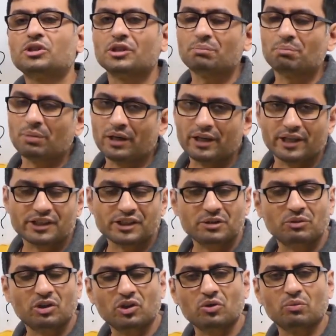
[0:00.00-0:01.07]
simple
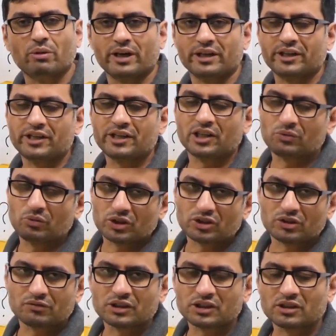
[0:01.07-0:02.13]
decimal to binary
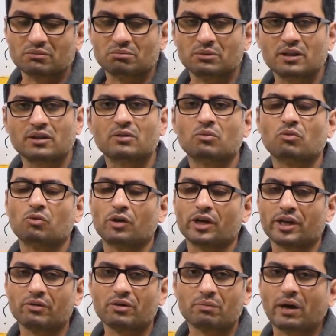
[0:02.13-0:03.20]
conversion of this number.
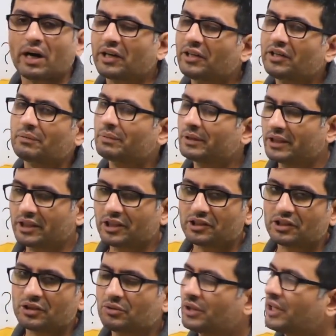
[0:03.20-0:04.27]
Whatever binary
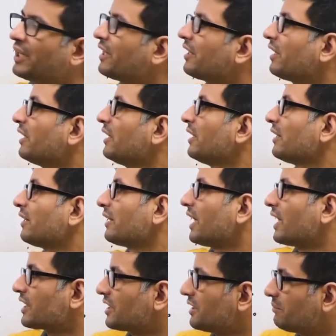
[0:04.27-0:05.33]
representation you get,
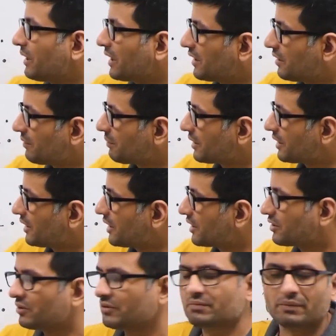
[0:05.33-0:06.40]
that's the binary
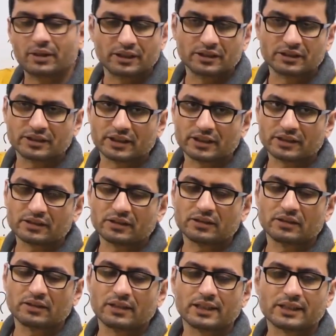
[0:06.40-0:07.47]
representation of minus x.
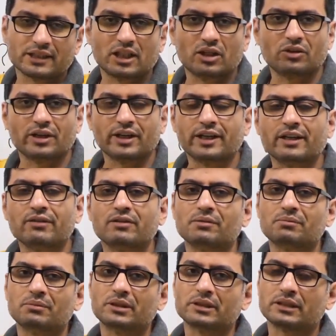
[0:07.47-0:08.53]
That's how negative
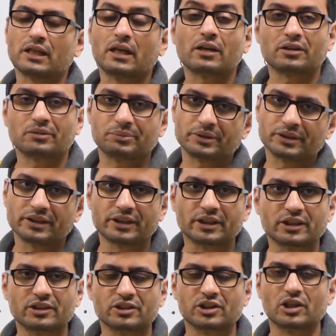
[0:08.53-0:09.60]
numbers are
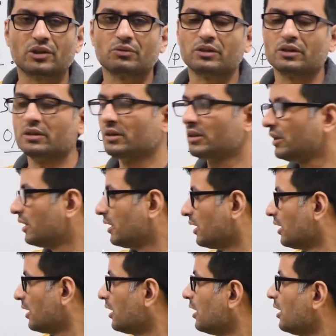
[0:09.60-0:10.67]
represented in Java.
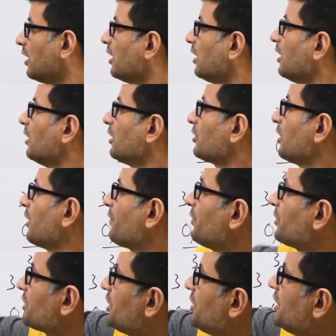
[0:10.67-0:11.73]
So if
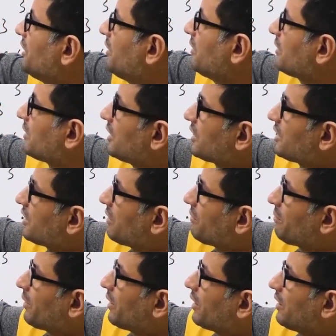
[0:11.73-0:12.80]
you see this
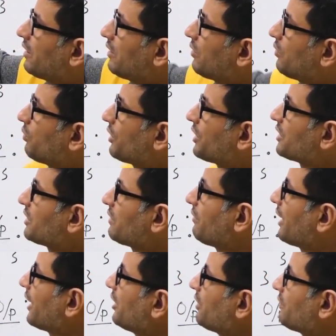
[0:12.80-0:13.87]
number, what is the
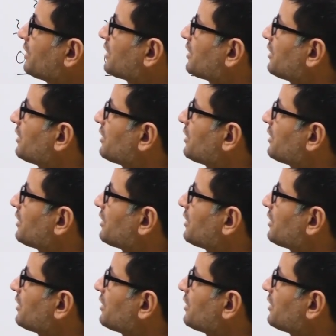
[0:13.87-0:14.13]
value of this